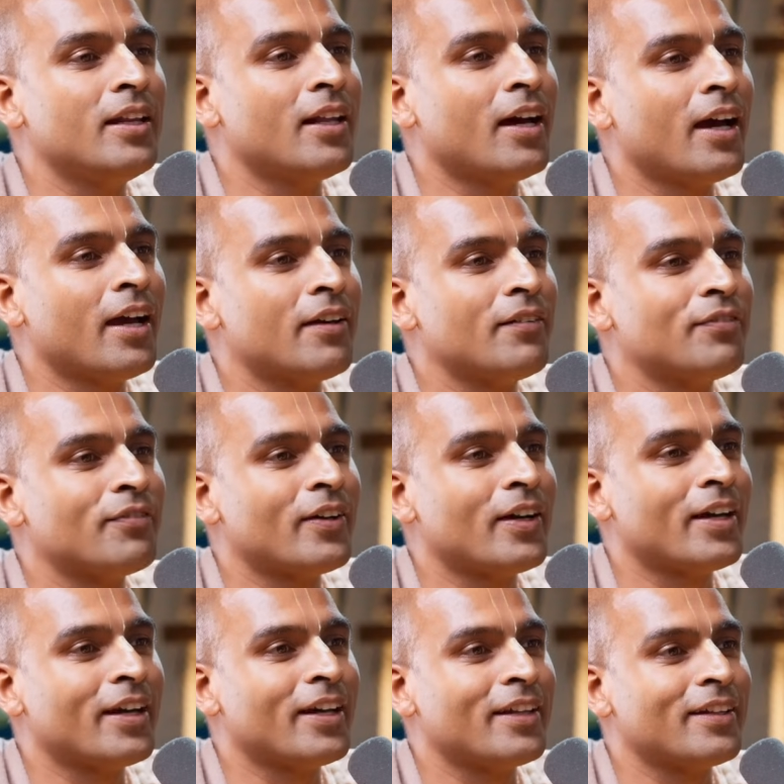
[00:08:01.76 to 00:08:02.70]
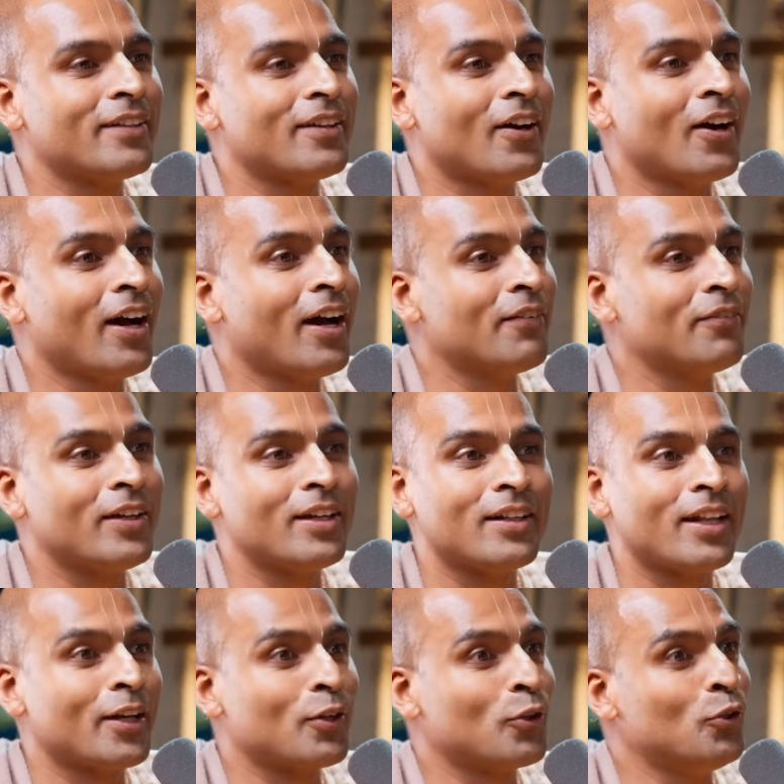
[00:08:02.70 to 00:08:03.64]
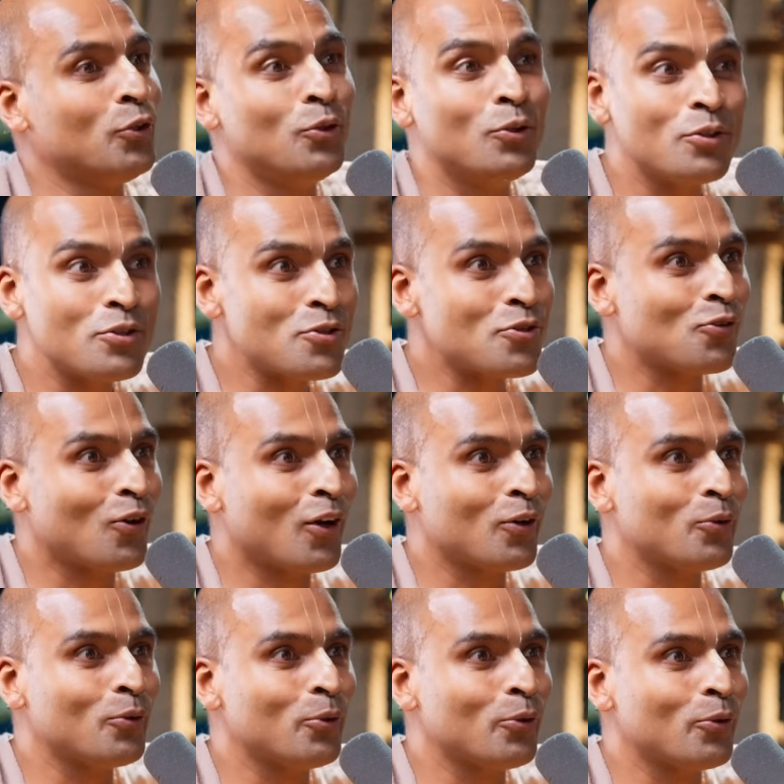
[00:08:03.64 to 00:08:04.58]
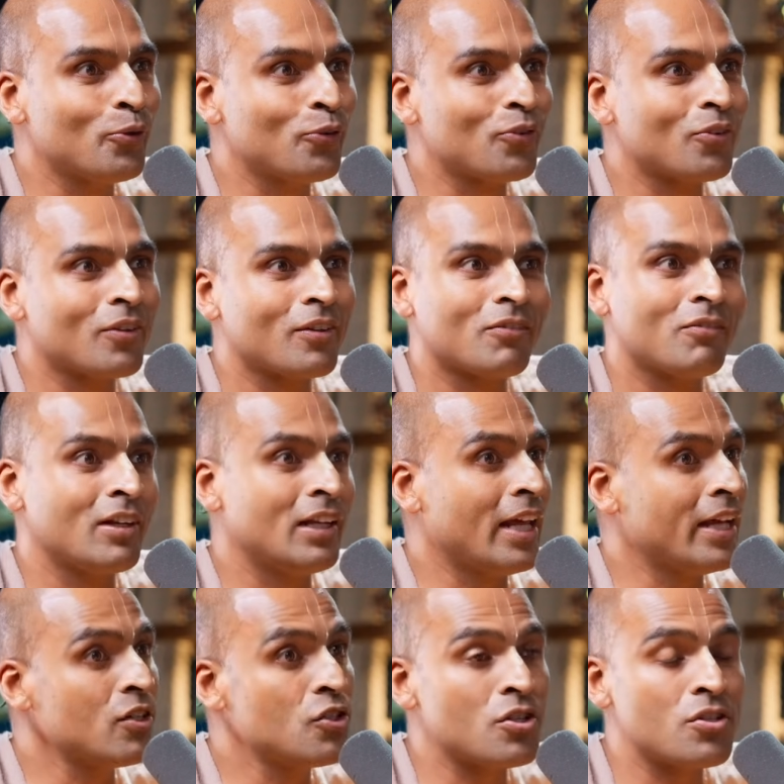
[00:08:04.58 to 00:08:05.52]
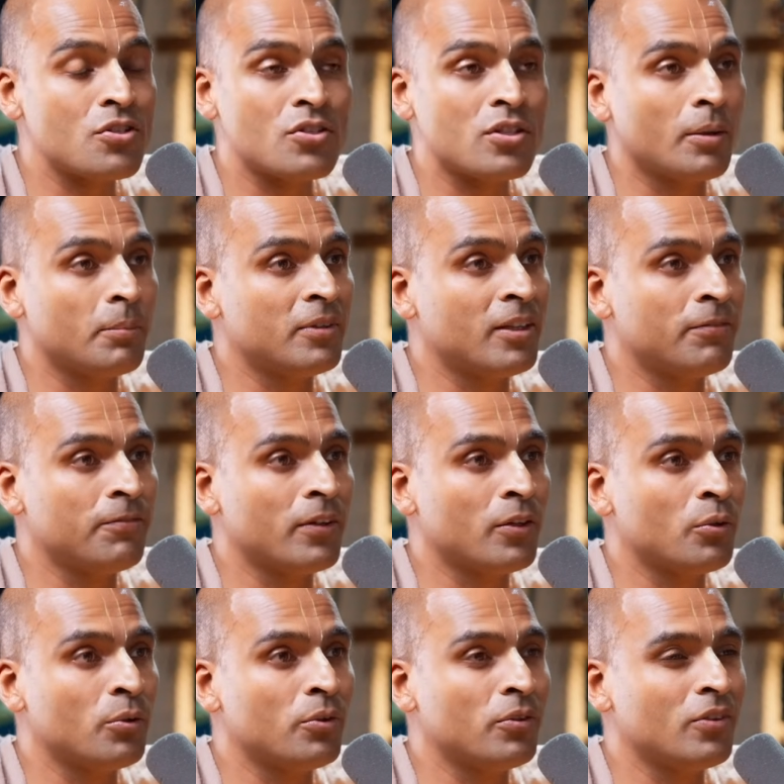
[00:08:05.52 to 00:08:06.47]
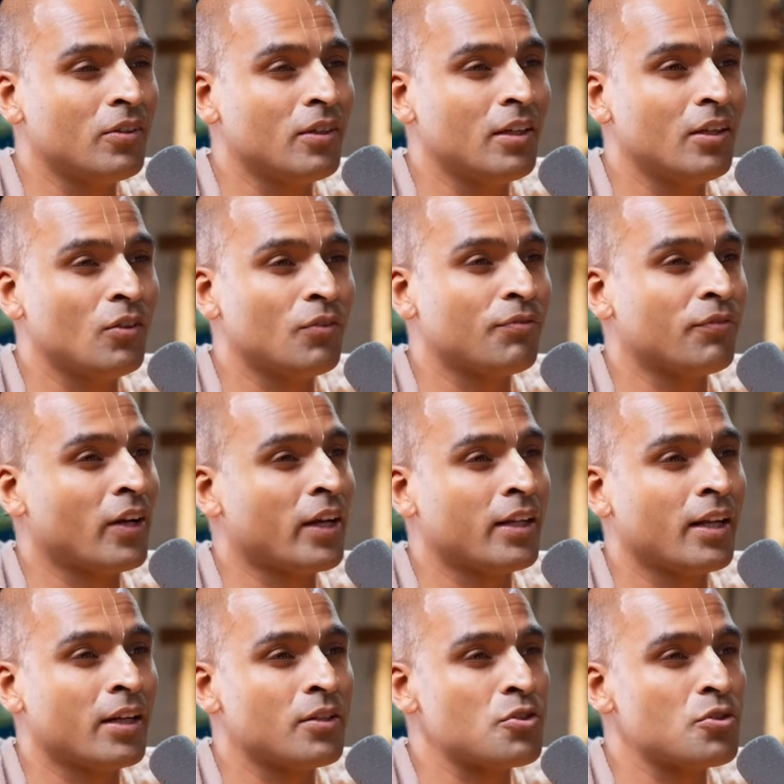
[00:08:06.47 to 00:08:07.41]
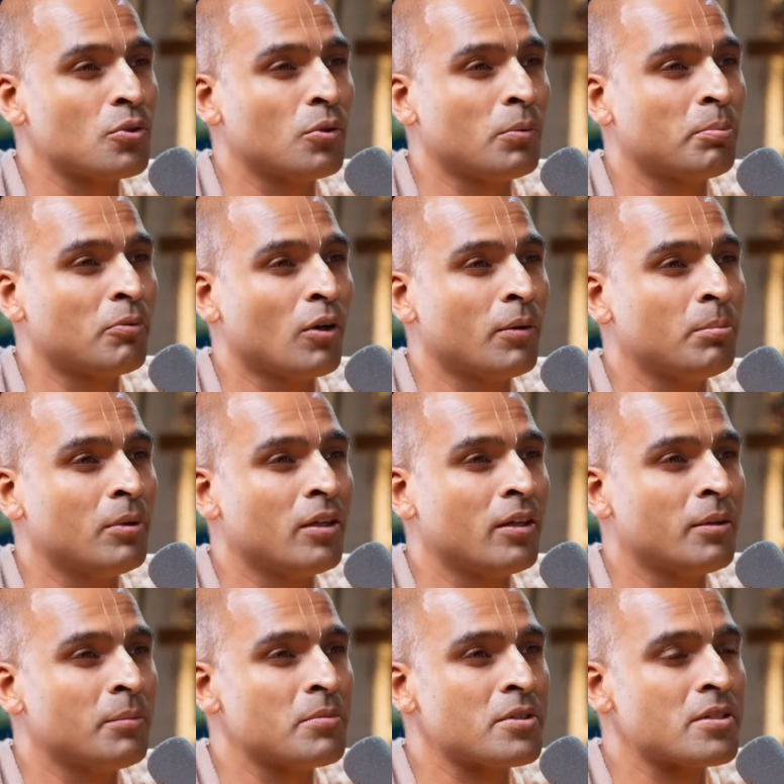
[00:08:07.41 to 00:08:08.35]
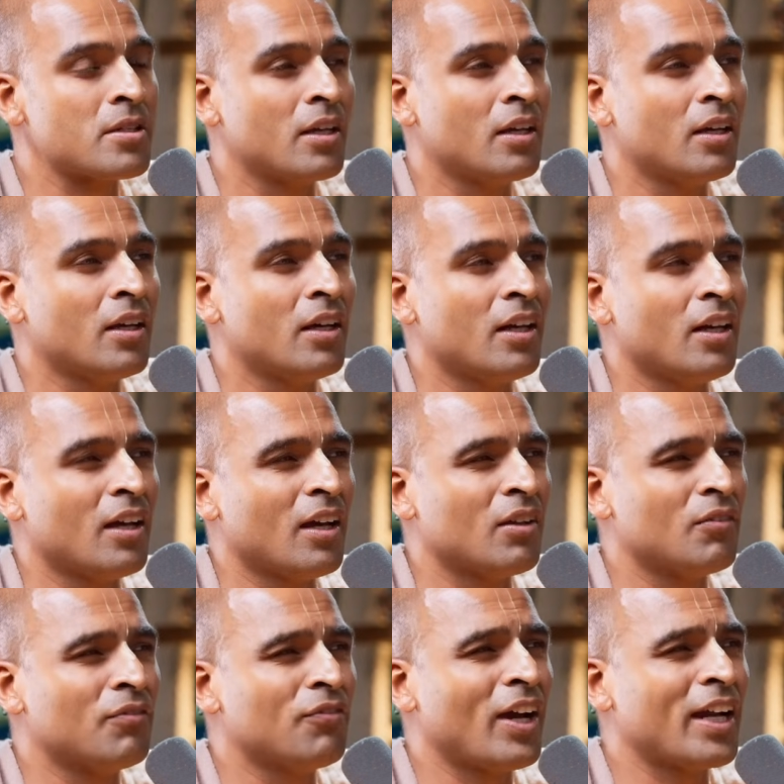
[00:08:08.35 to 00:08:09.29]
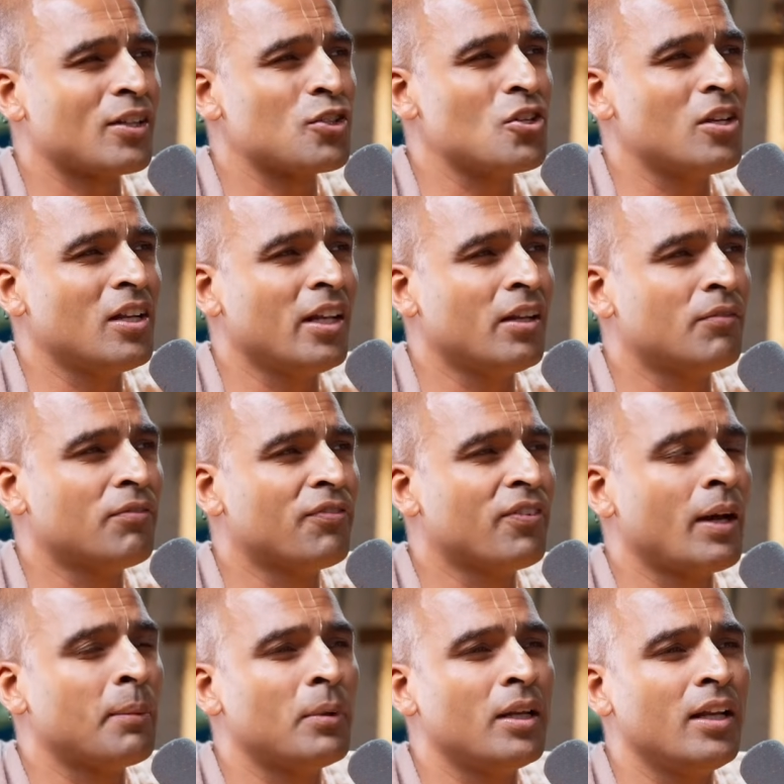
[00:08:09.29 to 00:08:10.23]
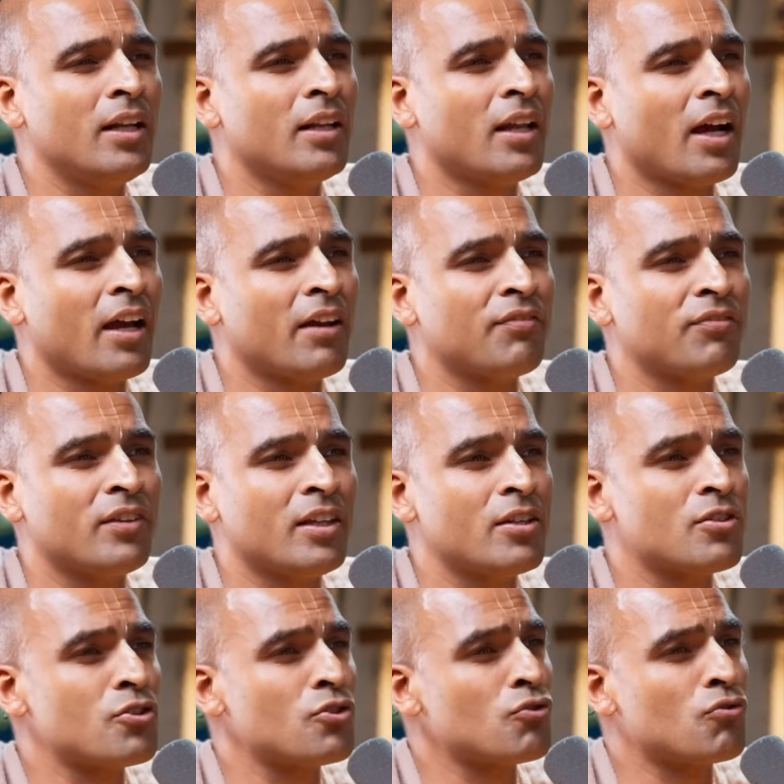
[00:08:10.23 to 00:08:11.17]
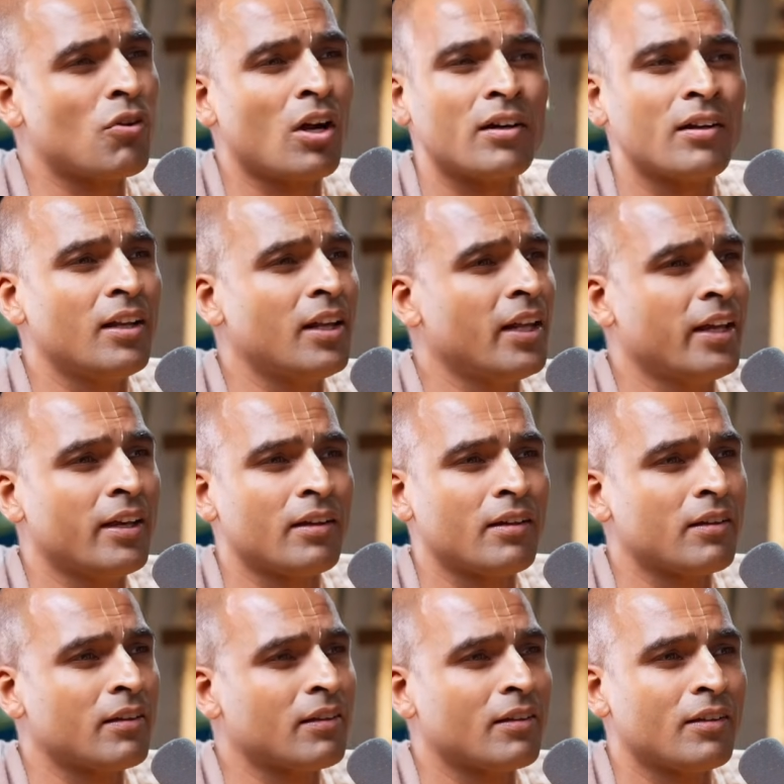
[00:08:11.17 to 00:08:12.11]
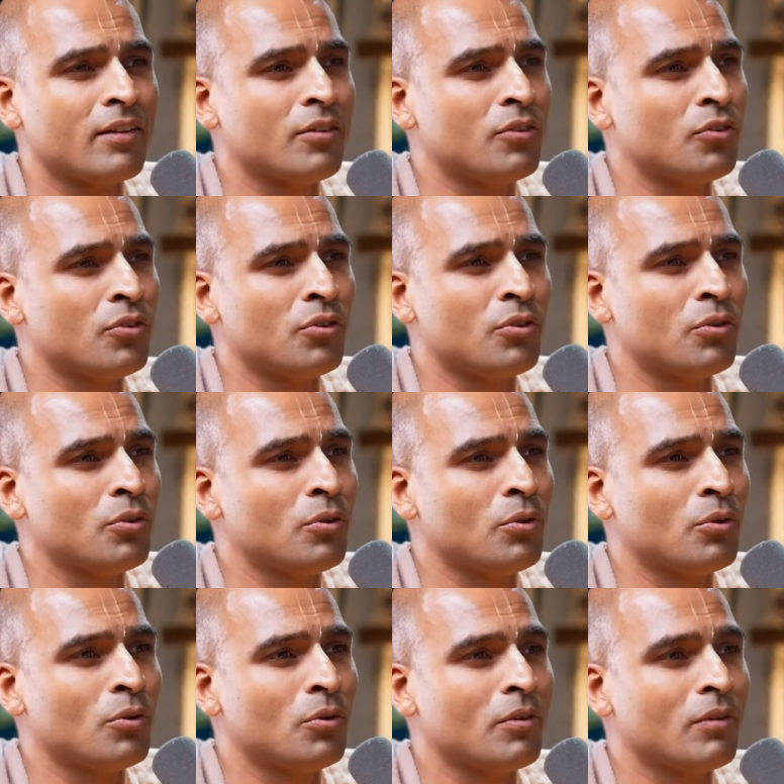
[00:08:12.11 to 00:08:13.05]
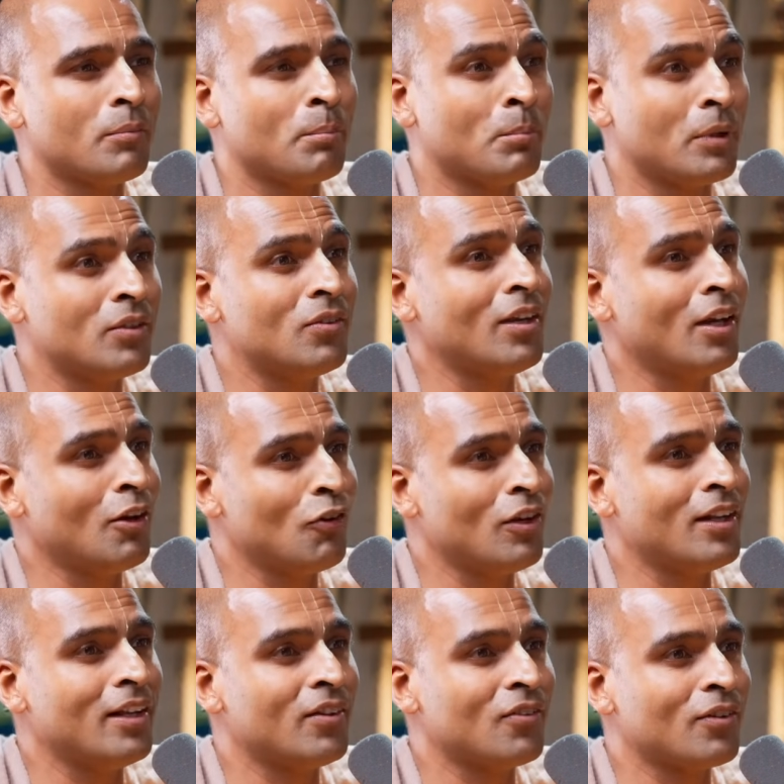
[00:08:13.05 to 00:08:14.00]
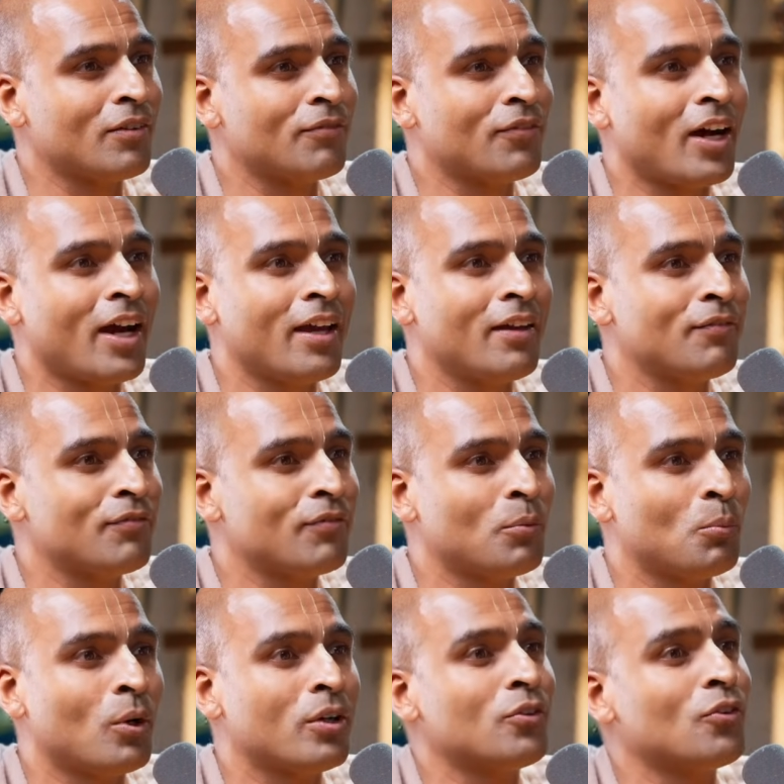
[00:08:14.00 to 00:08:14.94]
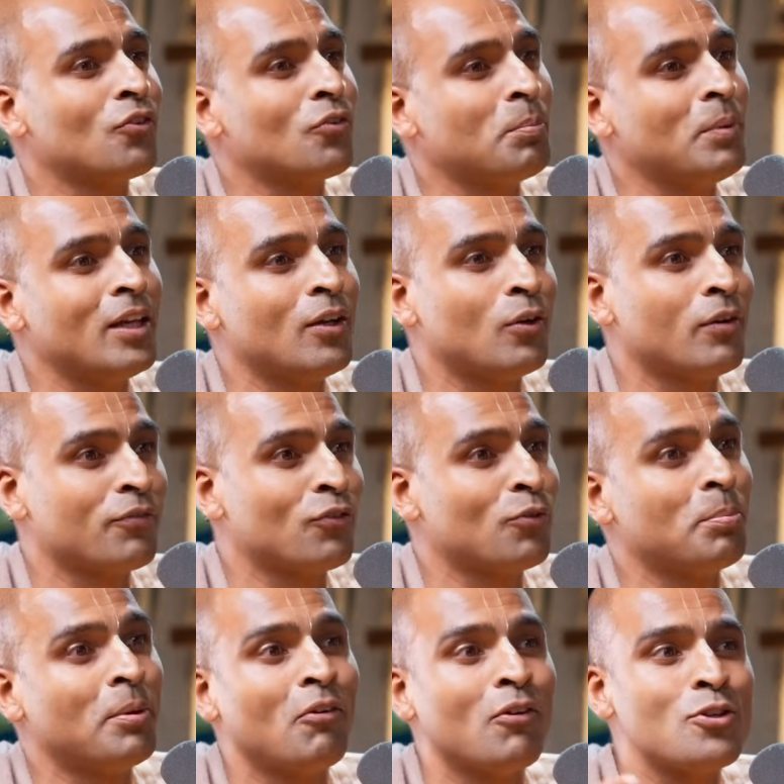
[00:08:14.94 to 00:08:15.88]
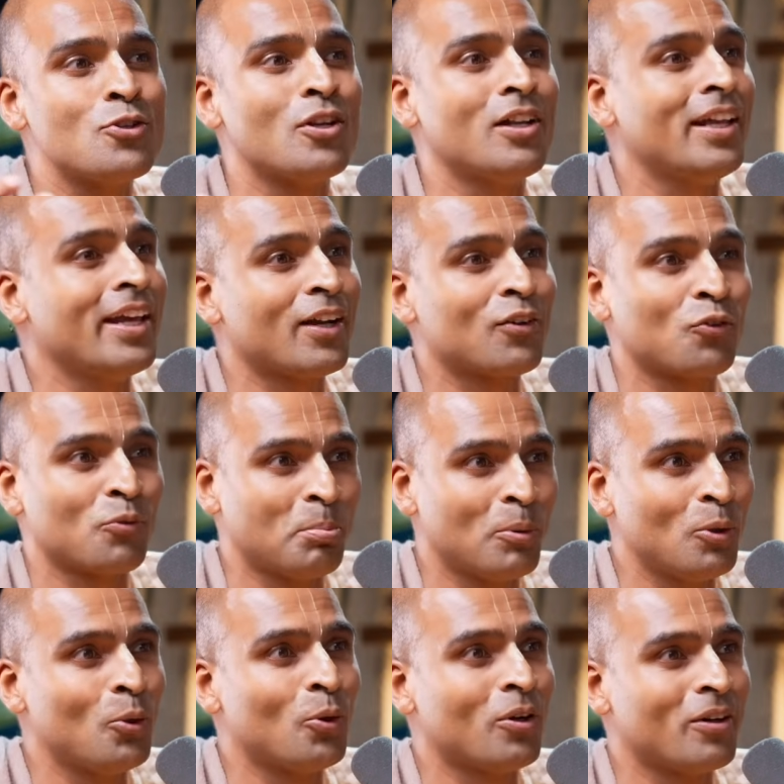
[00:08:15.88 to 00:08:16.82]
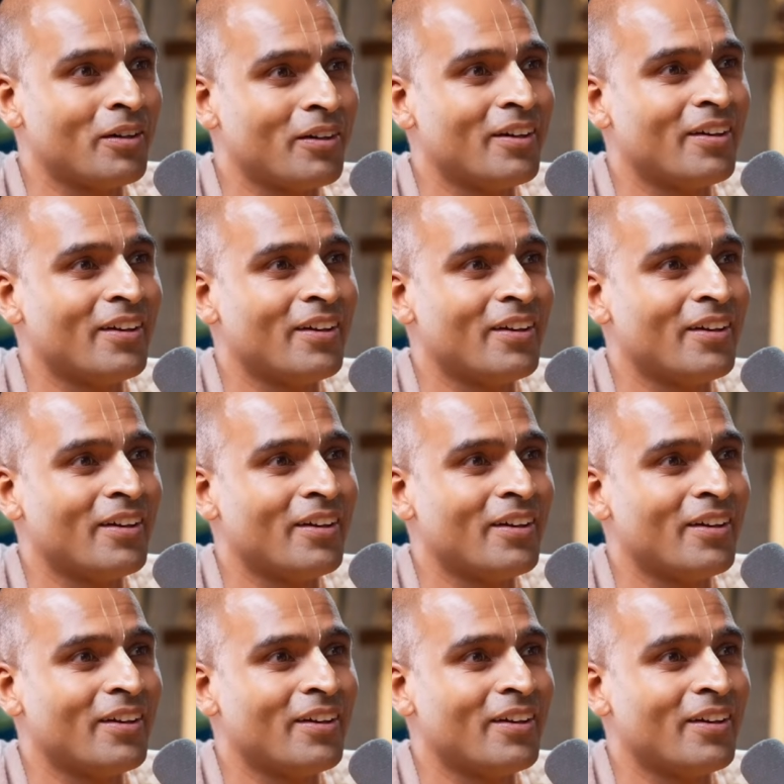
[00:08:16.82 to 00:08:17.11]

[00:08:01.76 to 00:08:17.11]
life and are having like huge struggles, relationship difficulties, financial problems and factually in family life, they're struggling to materially survive, what to speak of spiritually explore,